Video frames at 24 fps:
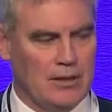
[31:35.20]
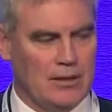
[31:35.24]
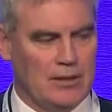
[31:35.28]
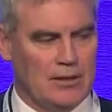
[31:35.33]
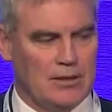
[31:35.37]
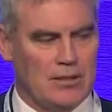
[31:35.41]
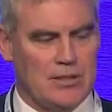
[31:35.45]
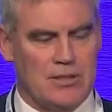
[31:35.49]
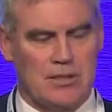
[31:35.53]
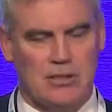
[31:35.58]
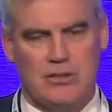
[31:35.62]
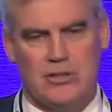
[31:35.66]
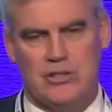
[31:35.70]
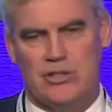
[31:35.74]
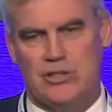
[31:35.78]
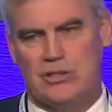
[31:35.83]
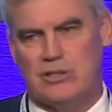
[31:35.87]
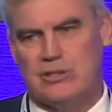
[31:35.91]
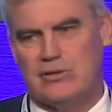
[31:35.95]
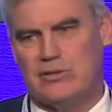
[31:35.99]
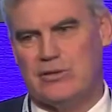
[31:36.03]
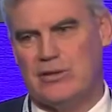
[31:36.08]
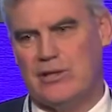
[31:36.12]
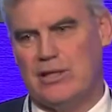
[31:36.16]
The
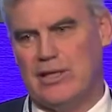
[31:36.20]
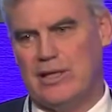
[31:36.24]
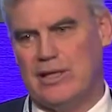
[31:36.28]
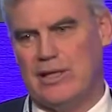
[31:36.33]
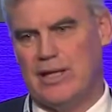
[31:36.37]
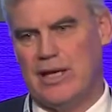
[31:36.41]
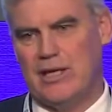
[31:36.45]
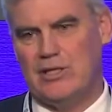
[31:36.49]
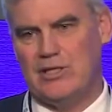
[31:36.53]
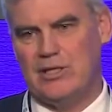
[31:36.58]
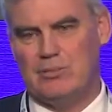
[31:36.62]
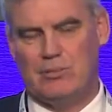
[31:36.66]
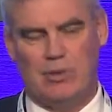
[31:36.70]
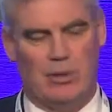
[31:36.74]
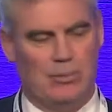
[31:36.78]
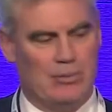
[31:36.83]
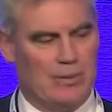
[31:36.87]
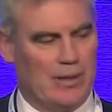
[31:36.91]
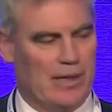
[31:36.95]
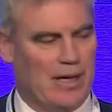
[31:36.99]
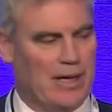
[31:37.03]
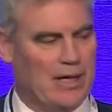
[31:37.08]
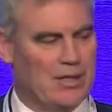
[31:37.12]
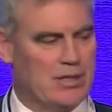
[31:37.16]
solution to growing ageing
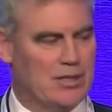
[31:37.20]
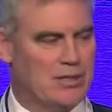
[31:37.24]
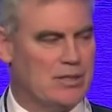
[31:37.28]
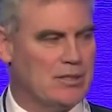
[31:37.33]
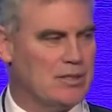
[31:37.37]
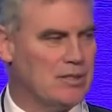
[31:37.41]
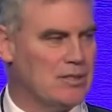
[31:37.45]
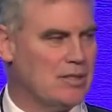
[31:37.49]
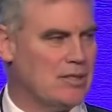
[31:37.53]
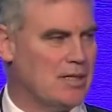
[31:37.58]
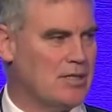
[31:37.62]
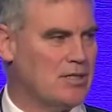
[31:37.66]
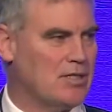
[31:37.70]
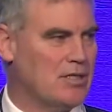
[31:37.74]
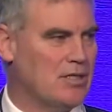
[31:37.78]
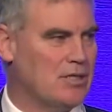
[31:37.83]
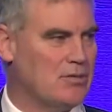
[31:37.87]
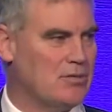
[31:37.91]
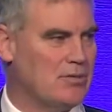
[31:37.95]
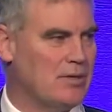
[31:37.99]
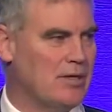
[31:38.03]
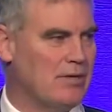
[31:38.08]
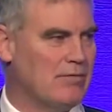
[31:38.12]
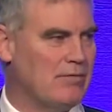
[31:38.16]
populations is actually
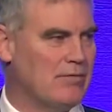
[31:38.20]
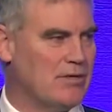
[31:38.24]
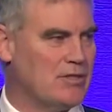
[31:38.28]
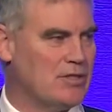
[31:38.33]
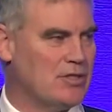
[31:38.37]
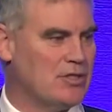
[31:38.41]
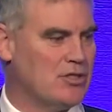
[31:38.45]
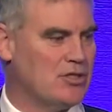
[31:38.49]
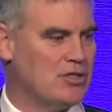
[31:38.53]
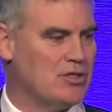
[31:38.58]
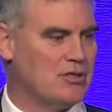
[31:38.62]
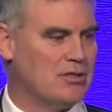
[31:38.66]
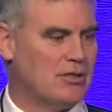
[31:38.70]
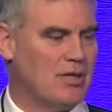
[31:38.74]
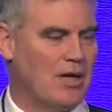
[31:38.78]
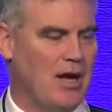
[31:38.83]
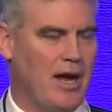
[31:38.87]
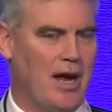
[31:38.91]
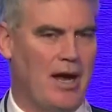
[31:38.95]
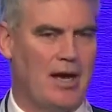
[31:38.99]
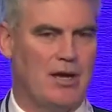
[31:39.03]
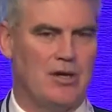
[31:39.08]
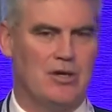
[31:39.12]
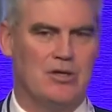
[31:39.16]
to re-envisage
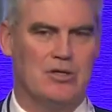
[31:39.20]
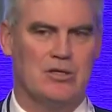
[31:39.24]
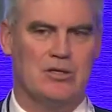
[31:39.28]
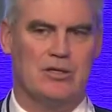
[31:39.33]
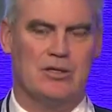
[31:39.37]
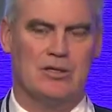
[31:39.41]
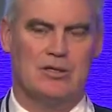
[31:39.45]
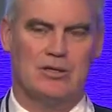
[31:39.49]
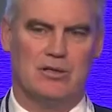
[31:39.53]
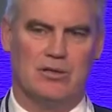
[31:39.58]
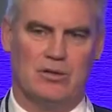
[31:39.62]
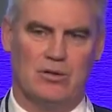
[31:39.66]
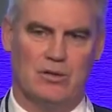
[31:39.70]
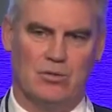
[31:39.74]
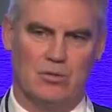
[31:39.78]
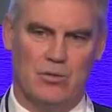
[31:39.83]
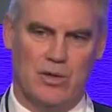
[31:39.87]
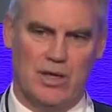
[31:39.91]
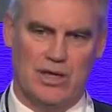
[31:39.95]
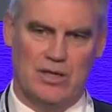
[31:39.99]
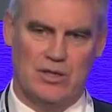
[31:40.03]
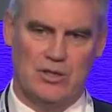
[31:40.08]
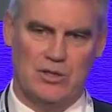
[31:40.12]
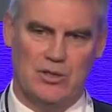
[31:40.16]
and
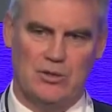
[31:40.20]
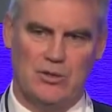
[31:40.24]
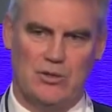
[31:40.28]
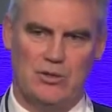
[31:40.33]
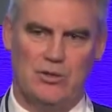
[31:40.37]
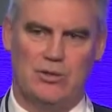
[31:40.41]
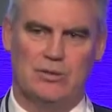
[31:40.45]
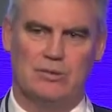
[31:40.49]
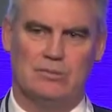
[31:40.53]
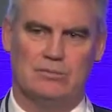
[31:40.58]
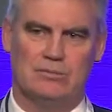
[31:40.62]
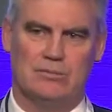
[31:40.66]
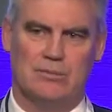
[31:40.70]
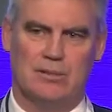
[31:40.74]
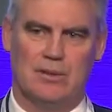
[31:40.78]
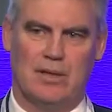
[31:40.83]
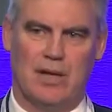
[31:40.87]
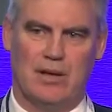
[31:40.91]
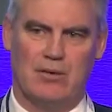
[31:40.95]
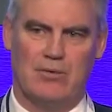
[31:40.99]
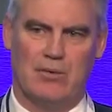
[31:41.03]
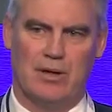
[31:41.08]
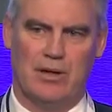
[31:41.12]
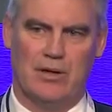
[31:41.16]
redo
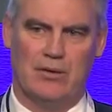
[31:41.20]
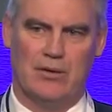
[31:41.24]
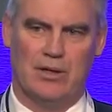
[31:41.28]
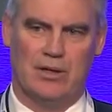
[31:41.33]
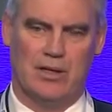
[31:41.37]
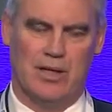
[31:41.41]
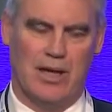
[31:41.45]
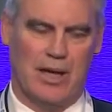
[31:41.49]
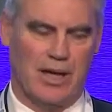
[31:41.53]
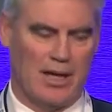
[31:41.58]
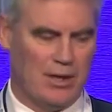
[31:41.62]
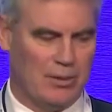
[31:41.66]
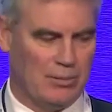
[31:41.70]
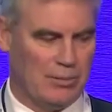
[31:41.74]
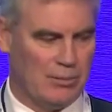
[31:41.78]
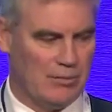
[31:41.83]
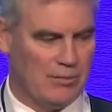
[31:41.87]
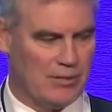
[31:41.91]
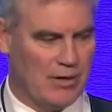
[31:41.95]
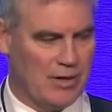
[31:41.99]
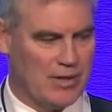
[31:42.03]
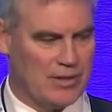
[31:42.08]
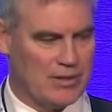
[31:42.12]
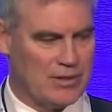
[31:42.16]
and relook at how you
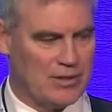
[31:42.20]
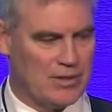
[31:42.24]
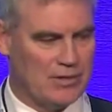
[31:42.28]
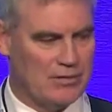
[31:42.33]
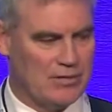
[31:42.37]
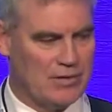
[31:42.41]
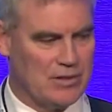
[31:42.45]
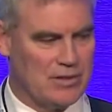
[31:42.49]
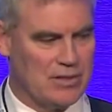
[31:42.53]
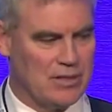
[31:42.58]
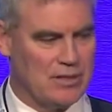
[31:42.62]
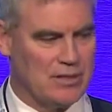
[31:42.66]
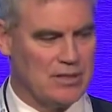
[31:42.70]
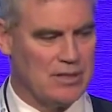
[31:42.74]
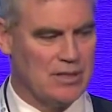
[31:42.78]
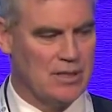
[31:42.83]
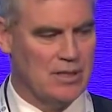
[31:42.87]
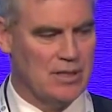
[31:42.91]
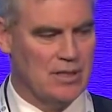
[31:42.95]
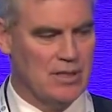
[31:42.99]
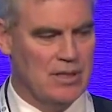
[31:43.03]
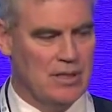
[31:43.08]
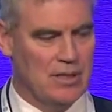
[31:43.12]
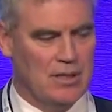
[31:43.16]
provide services
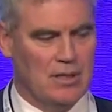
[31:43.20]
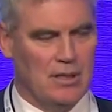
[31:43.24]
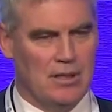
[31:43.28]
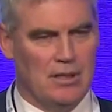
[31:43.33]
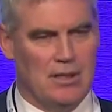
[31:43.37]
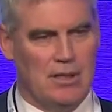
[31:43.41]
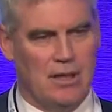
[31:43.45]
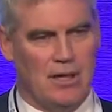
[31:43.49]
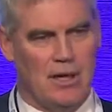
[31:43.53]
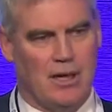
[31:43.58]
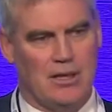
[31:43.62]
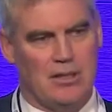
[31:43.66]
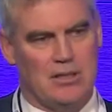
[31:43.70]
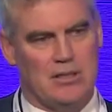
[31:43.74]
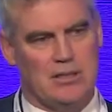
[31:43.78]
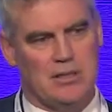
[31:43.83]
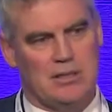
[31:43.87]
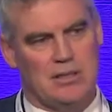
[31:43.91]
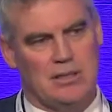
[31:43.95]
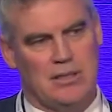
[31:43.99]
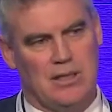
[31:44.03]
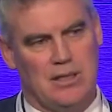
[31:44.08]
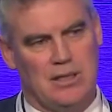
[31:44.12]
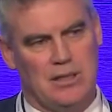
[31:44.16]

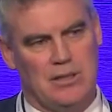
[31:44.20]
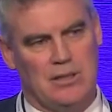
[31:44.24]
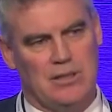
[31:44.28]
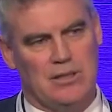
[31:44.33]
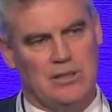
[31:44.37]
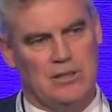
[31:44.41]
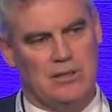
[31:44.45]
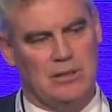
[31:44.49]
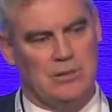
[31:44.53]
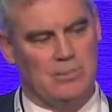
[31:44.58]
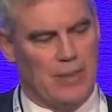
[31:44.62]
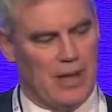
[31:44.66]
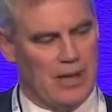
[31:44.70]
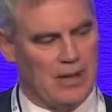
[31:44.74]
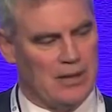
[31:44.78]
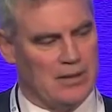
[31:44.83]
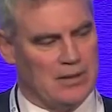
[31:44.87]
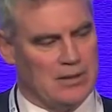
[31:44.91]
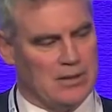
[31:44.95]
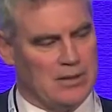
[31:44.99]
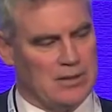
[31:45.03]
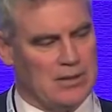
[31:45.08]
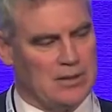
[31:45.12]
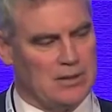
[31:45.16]
and getting to a
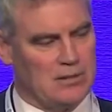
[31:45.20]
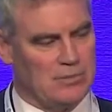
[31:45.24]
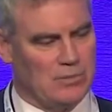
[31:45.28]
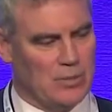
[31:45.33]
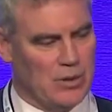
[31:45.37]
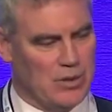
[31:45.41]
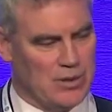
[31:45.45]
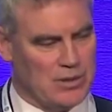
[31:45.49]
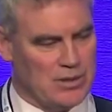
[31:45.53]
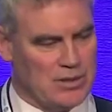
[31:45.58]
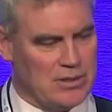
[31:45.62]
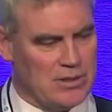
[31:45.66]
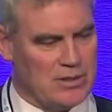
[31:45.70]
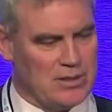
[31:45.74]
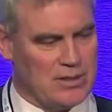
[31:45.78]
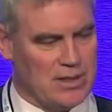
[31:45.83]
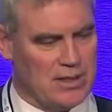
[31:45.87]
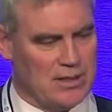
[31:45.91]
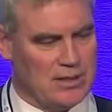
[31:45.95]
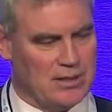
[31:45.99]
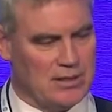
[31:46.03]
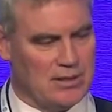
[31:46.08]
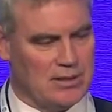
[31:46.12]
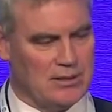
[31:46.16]
balanced,
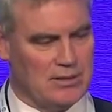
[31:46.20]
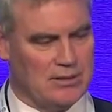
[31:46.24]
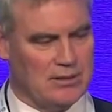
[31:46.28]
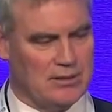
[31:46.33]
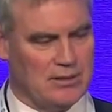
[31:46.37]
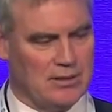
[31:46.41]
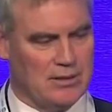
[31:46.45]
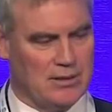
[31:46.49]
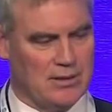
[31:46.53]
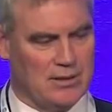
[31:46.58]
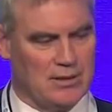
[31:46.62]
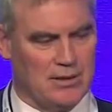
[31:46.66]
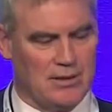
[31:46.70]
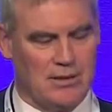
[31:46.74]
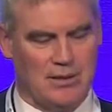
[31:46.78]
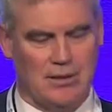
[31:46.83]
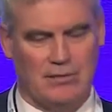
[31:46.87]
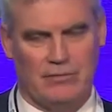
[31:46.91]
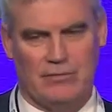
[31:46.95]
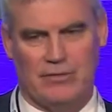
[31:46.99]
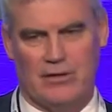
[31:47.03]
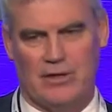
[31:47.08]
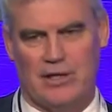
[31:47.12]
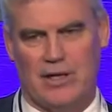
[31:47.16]
person-centred, clinically
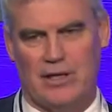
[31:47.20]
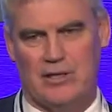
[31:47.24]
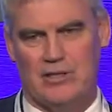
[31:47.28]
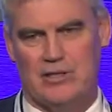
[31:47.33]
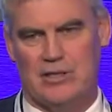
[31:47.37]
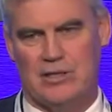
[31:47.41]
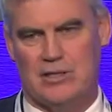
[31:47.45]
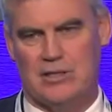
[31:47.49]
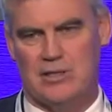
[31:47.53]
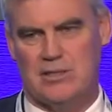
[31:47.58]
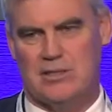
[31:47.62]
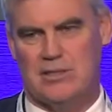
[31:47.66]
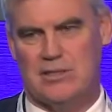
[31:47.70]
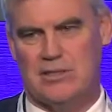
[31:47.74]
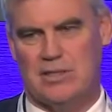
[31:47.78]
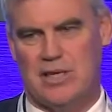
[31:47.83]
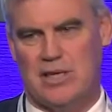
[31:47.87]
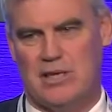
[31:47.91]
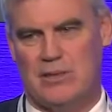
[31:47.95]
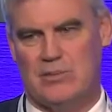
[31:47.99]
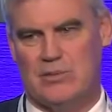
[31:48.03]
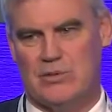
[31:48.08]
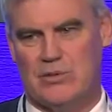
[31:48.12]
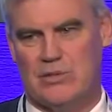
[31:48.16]
and financially
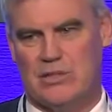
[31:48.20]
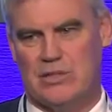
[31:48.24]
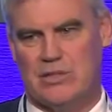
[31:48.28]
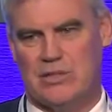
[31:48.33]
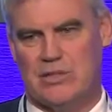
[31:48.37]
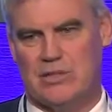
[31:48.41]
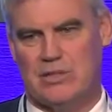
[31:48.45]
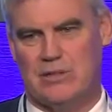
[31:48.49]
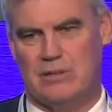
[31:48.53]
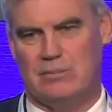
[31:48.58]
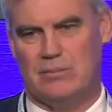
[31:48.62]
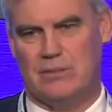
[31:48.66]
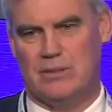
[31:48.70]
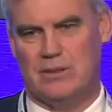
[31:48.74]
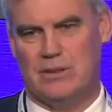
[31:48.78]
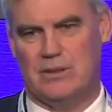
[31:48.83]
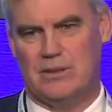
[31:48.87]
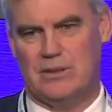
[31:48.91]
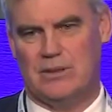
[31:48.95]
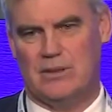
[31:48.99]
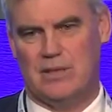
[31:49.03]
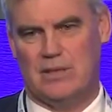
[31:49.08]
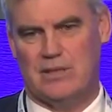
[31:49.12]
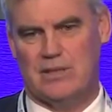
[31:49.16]
sustainable system
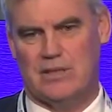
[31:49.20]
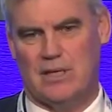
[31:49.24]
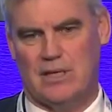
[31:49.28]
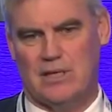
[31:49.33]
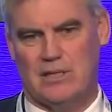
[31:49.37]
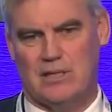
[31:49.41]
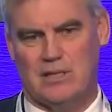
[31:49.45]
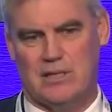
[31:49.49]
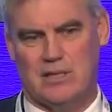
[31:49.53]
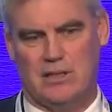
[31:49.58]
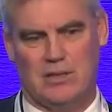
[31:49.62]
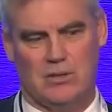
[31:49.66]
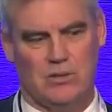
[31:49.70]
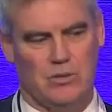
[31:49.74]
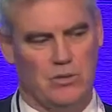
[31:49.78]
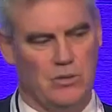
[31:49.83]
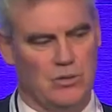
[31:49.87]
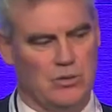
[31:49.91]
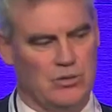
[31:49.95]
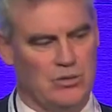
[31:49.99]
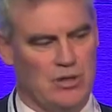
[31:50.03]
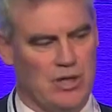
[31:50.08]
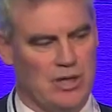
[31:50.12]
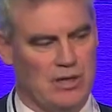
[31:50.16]
is actually the
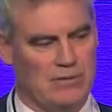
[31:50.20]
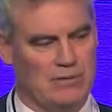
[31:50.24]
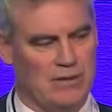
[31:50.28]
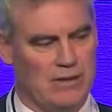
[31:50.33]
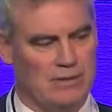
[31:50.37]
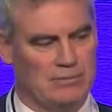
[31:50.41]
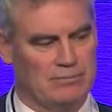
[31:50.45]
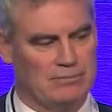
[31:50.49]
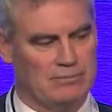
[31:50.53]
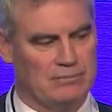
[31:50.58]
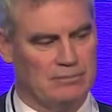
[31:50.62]
core driver.